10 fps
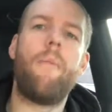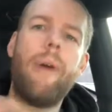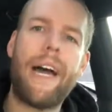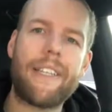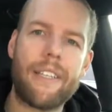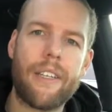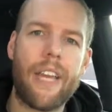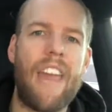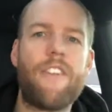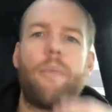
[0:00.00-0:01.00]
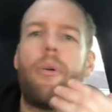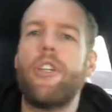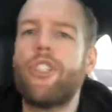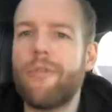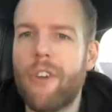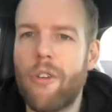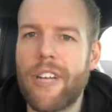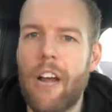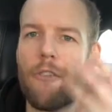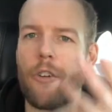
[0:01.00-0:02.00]
But if you put your phone
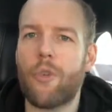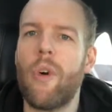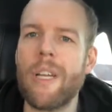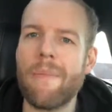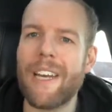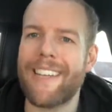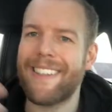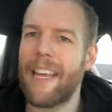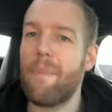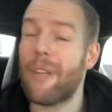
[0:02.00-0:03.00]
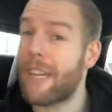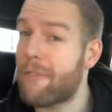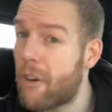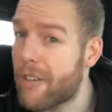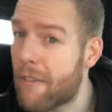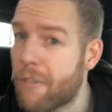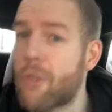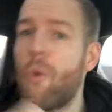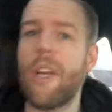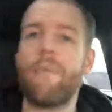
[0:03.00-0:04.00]
down for twenty minutes and they put their phone down for
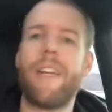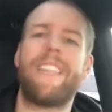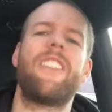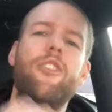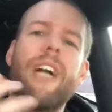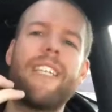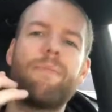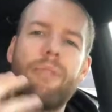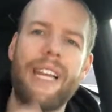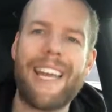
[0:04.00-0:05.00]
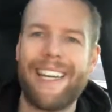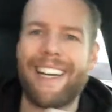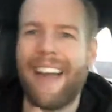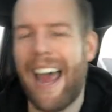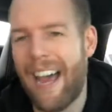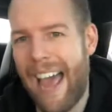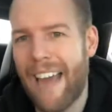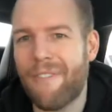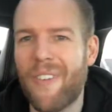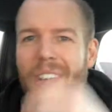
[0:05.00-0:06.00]
twenty minutes and you guys played and
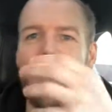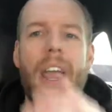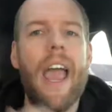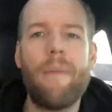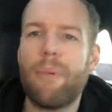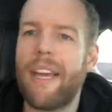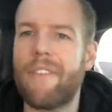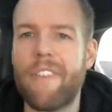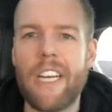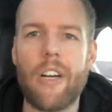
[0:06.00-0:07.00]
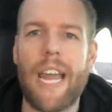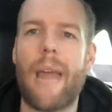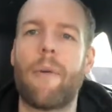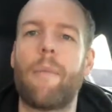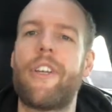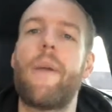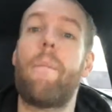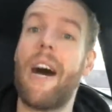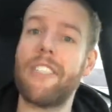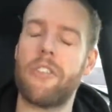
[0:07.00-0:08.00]
had fun and played a video game or did a
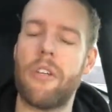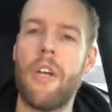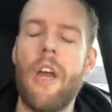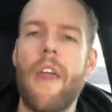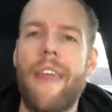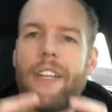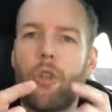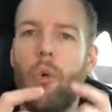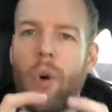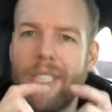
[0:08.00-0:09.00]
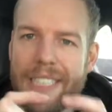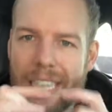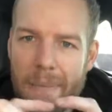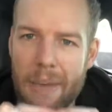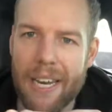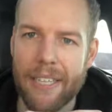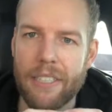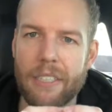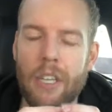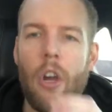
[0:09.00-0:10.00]
puzzle, that twenty
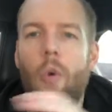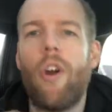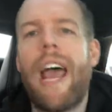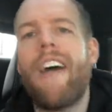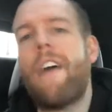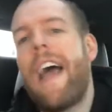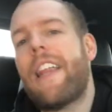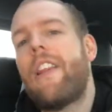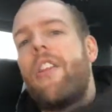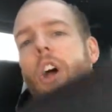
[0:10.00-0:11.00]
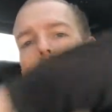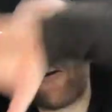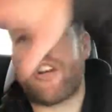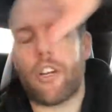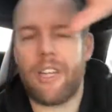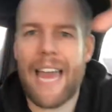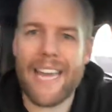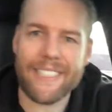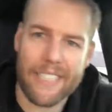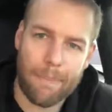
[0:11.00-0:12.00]
minutes would have a longer
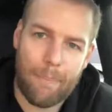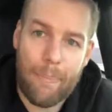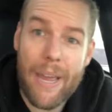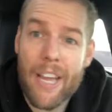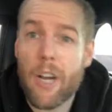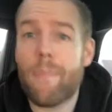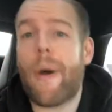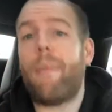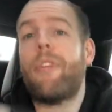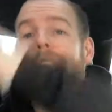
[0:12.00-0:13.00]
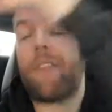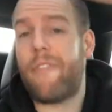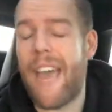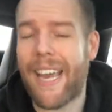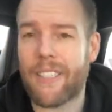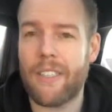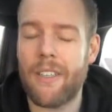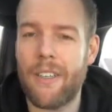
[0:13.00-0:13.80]
lasting, bigger bubbled effect